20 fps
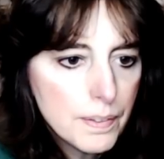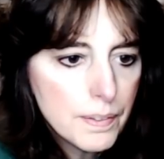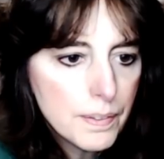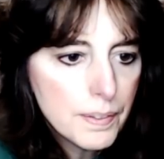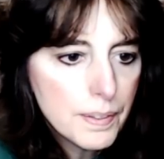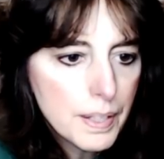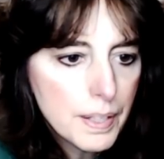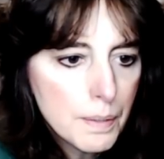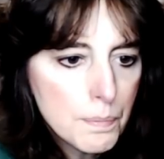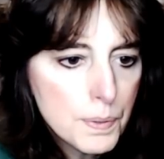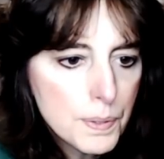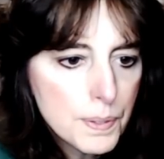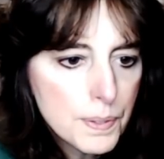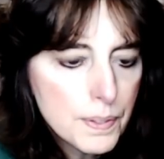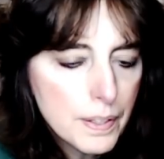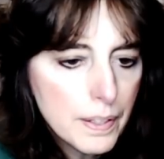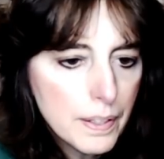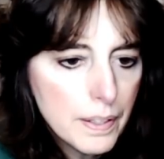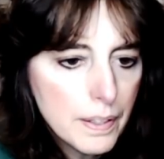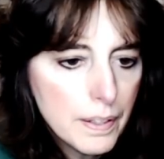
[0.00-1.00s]
Deb
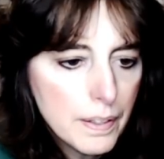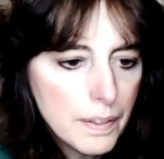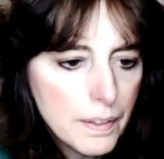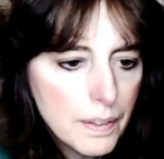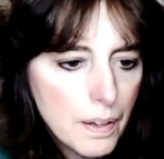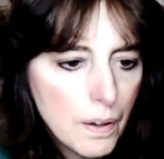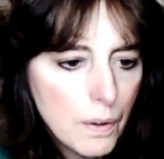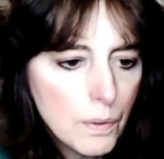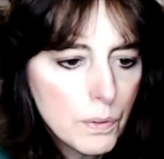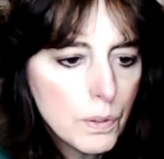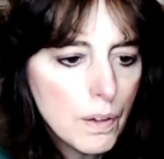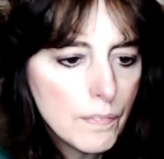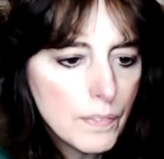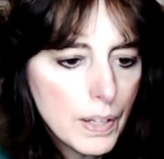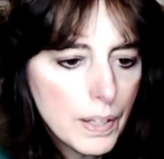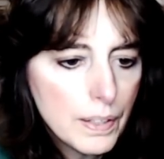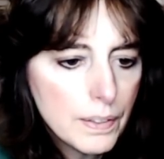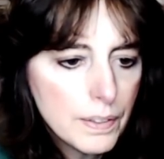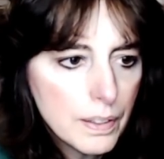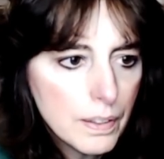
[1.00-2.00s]
said, oh, you have
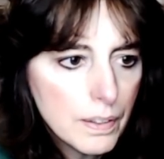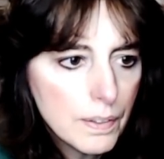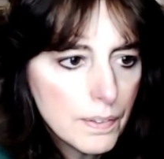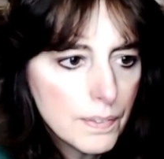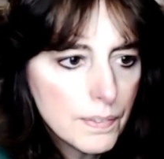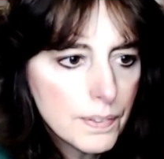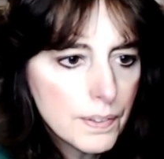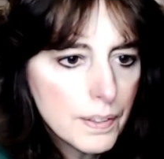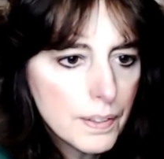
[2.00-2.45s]
ideas?